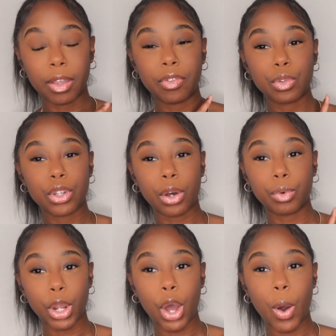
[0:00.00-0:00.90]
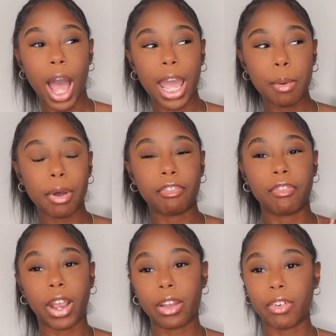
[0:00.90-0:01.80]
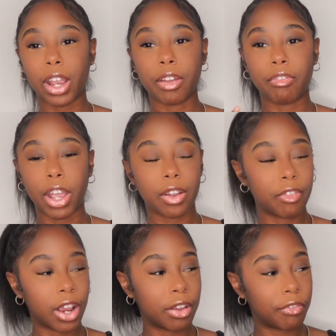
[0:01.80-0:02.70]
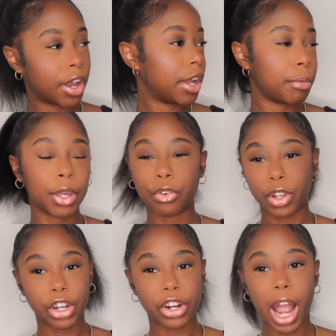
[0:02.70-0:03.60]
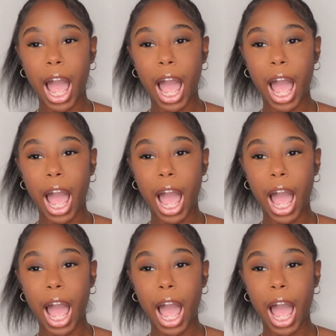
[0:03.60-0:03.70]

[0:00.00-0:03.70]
If you don't know, I am a very, very, very, very, very big reader.